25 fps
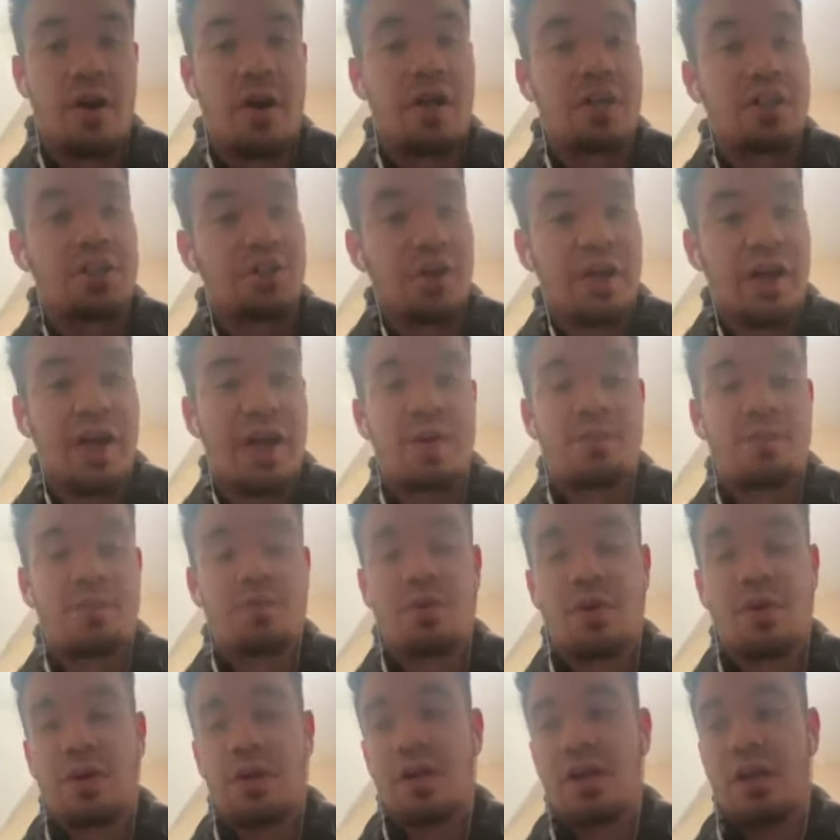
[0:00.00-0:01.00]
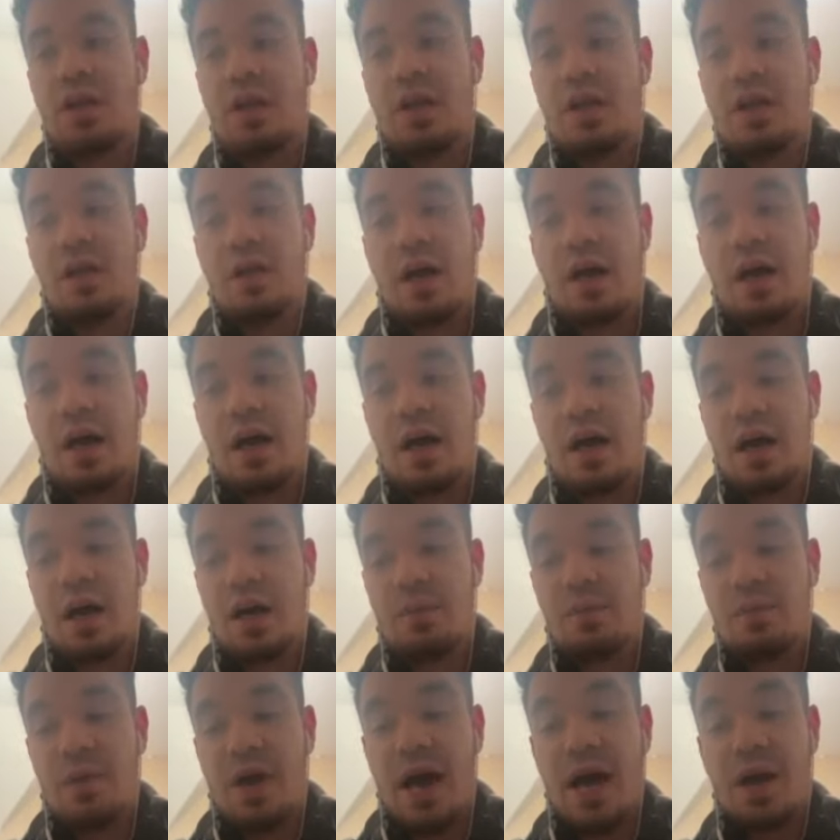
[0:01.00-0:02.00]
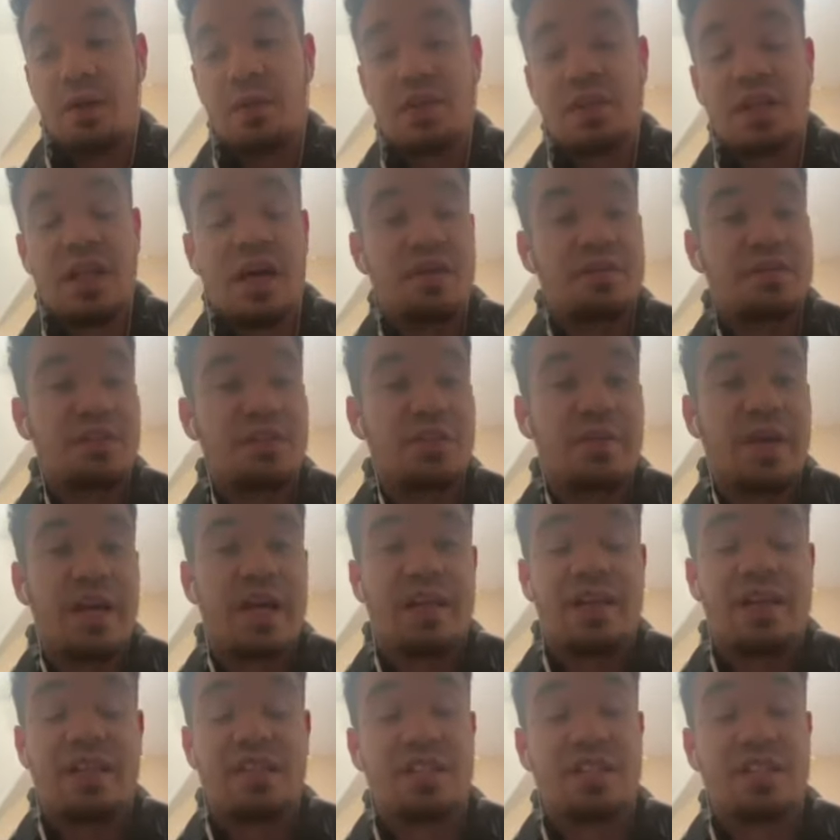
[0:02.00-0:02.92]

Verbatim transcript: March or April. Um, I would love to, man.